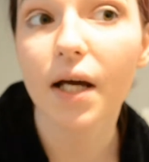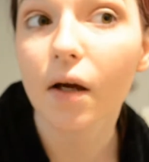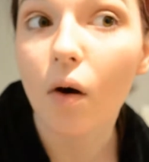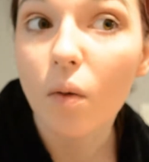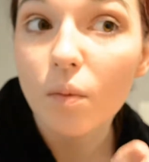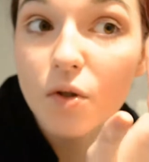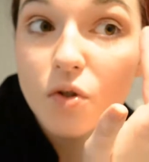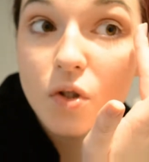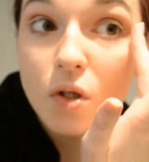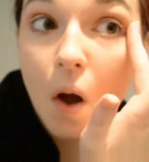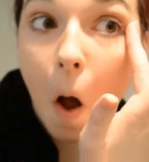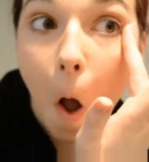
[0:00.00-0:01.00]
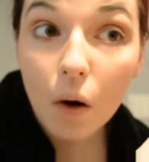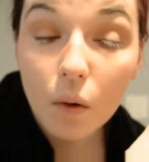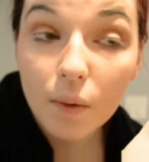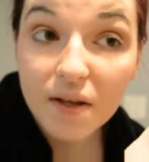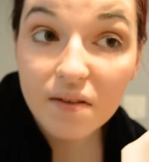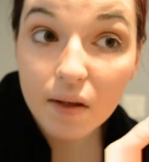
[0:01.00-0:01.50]
I almost
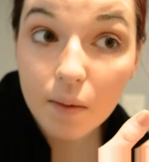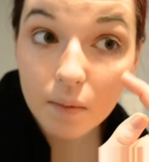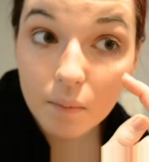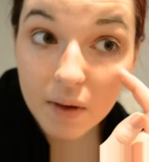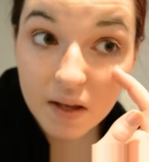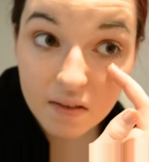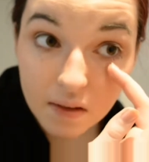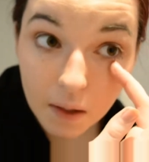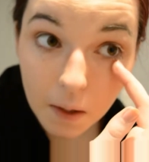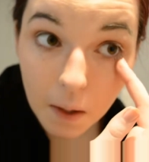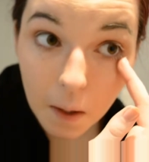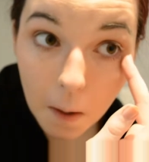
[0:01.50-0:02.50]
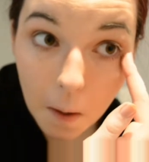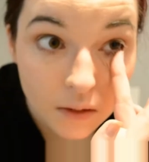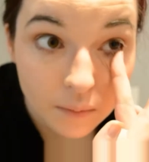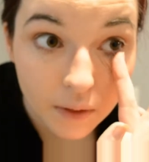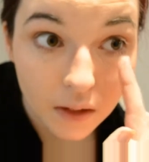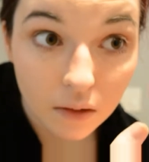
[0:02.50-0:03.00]
always get mascara
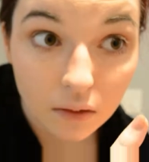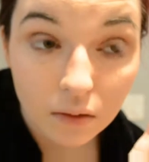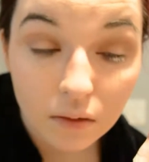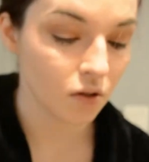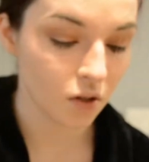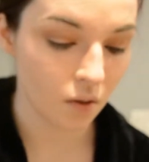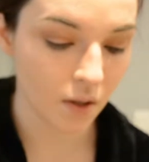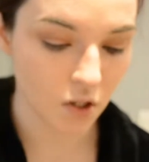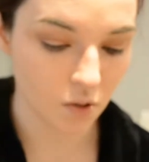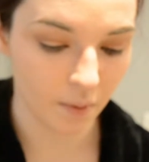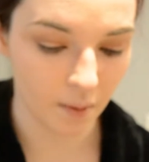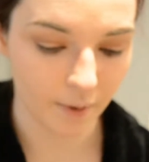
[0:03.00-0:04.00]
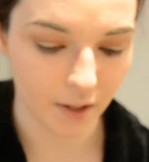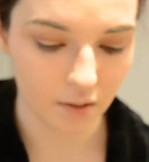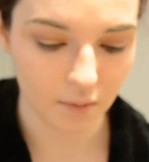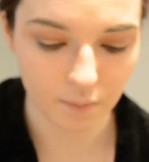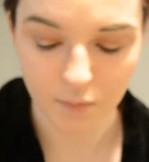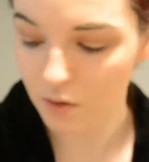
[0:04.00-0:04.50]
smeared. So I do my
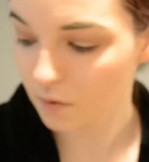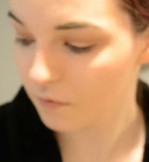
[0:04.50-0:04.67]
bottoms